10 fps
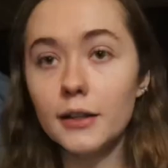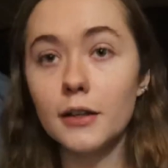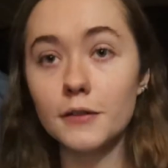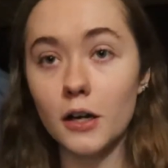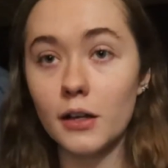
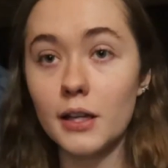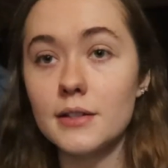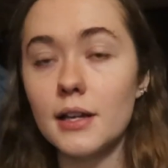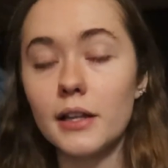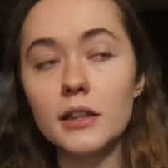love
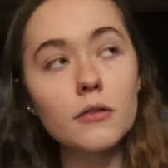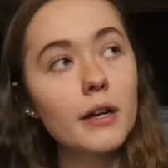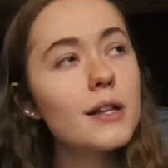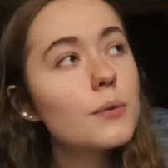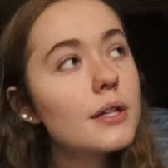Takis. I like the
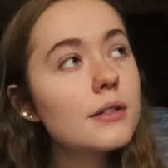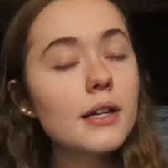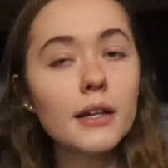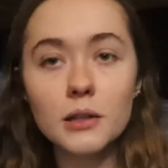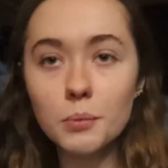regular ones.
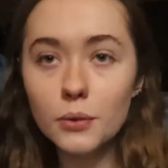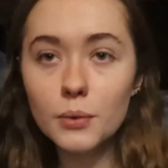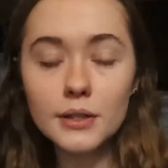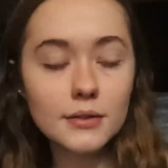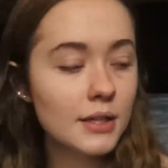I like the blue
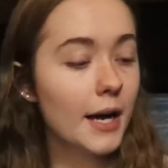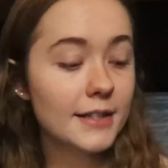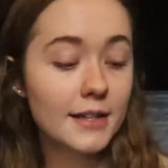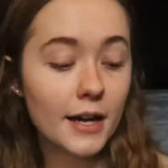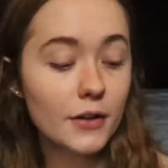ones. I
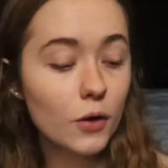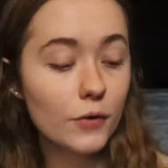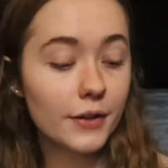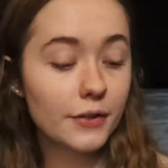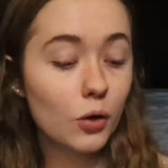did not know
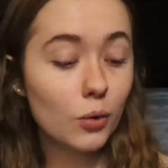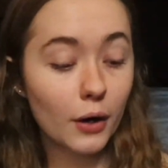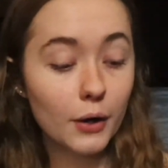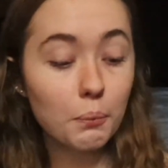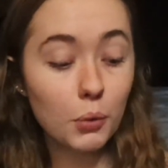that the
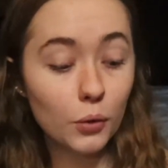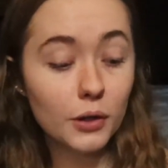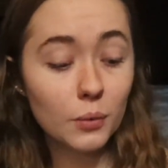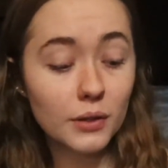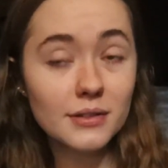
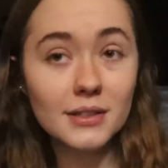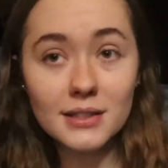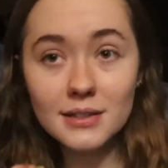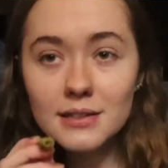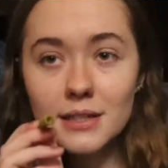guacamole ones
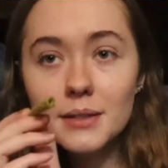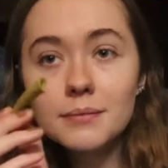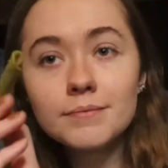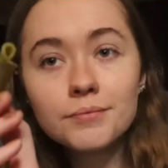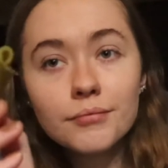existed.
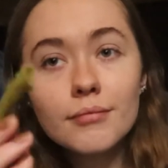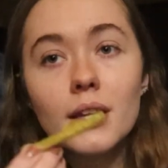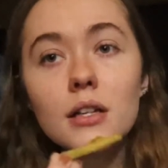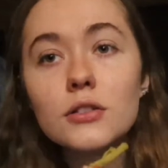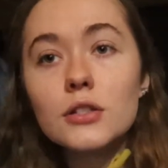
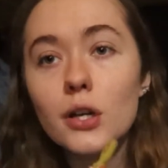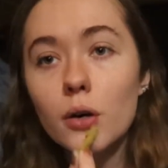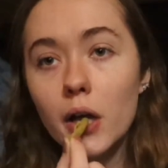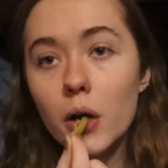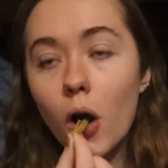So
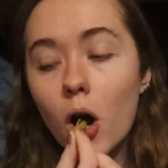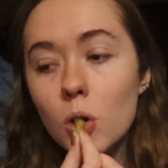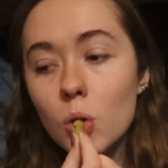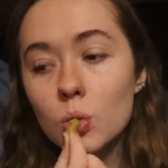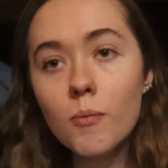good.
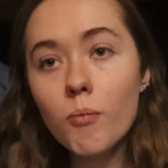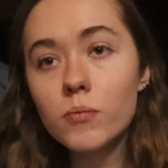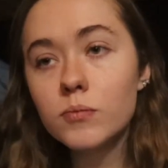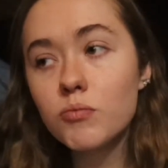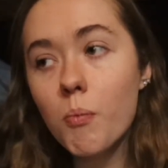
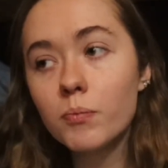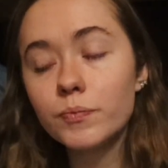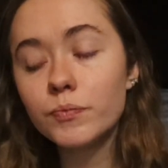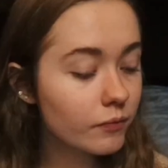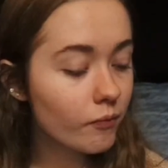
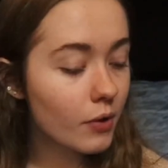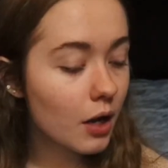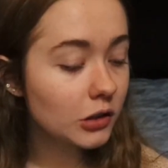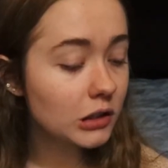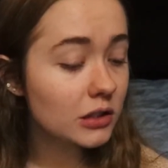I
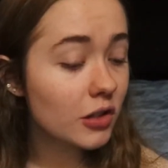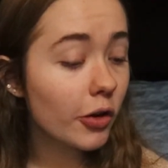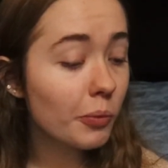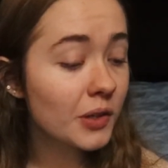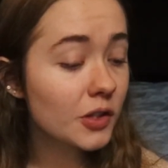think it has
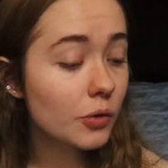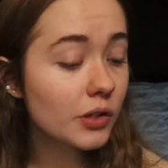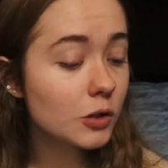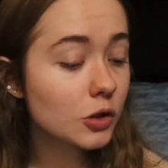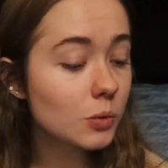jalapeno in
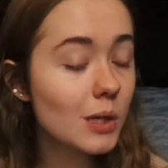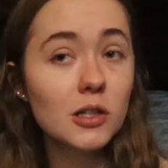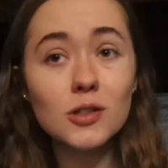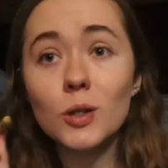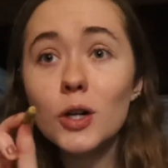it too,
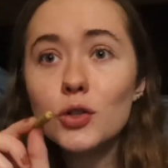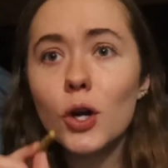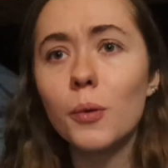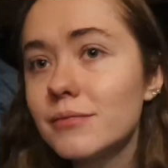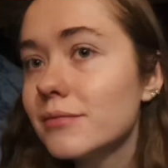and
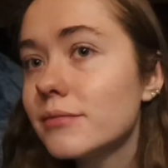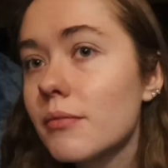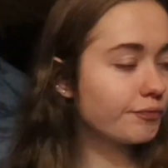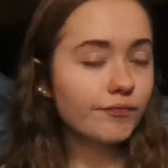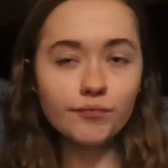cilantro.
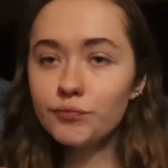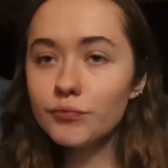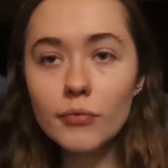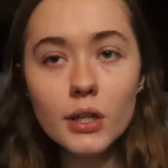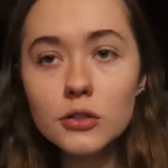
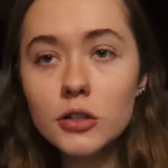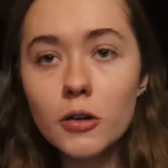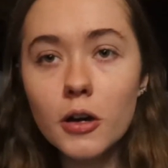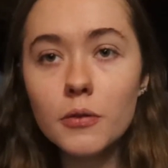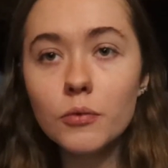So
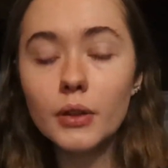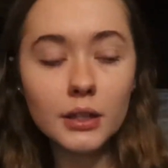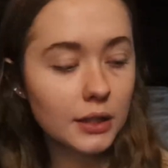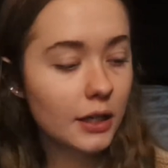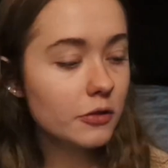good.
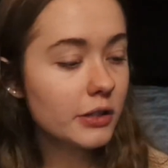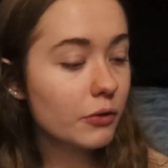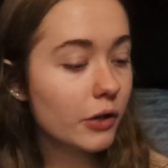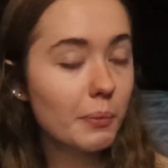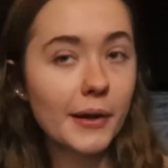10 out of 10
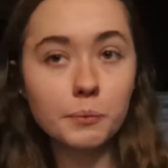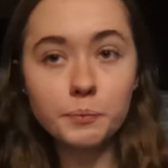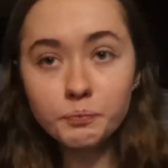recommend.